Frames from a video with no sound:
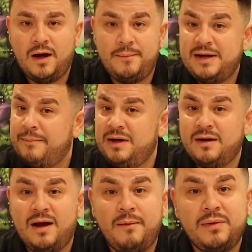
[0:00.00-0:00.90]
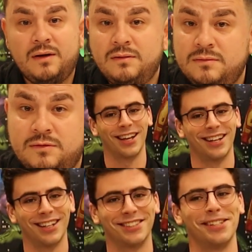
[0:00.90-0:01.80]
um, and I'm here to help you.
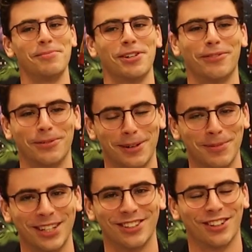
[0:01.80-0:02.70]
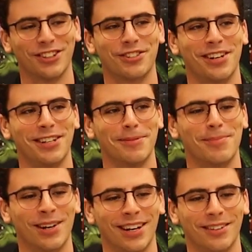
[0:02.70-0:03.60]
That it seems overwhelming during
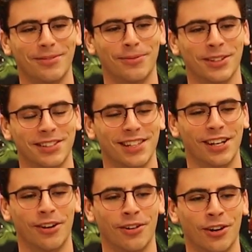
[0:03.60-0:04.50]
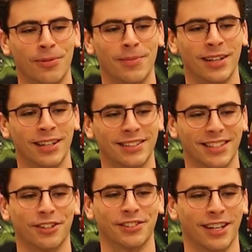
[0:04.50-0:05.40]
training, but once they go home and it
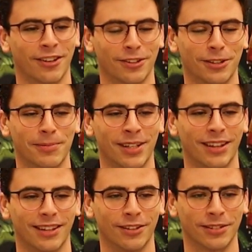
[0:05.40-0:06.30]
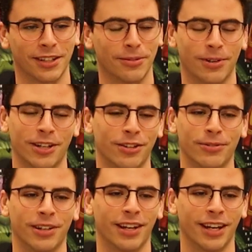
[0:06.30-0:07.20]
settles down a little bit, they'll get right
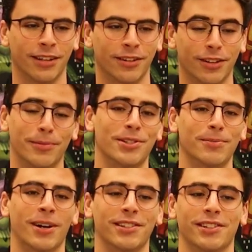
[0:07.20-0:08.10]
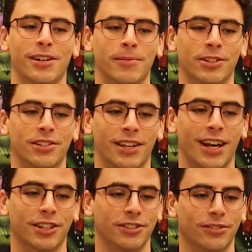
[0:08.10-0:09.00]
into it, and they'll be surprised at how much
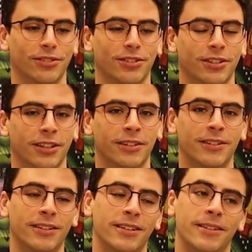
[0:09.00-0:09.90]
they actually learned during it.